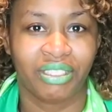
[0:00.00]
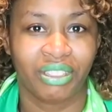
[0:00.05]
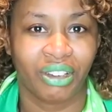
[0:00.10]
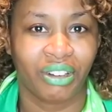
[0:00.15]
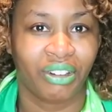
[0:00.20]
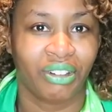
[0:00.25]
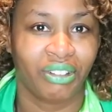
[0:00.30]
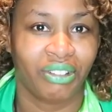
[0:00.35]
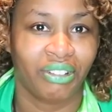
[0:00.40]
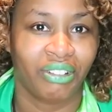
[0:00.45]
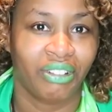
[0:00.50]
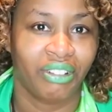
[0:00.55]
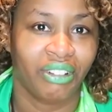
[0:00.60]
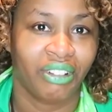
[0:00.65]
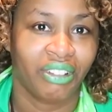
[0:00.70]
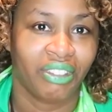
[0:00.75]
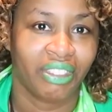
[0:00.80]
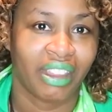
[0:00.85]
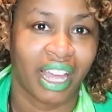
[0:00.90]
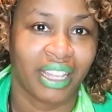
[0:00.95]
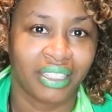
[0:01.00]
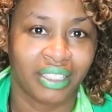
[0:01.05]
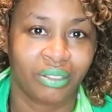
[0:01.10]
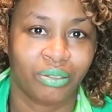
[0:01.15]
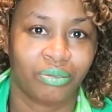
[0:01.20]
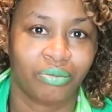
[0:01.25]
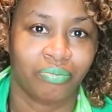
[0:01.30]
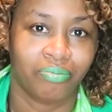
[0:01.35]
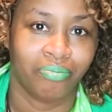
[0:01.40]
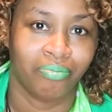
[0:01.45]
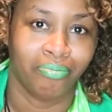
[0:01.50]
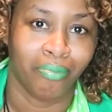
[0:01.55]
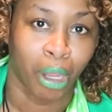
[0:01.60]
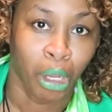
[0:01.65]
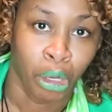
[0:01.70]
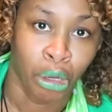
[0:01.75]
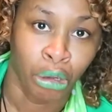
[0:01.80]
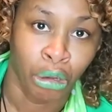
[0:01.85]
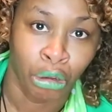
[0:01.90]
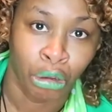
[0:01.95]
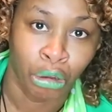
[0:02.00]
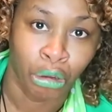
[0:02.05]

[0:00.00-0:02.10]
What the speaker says: So that's me.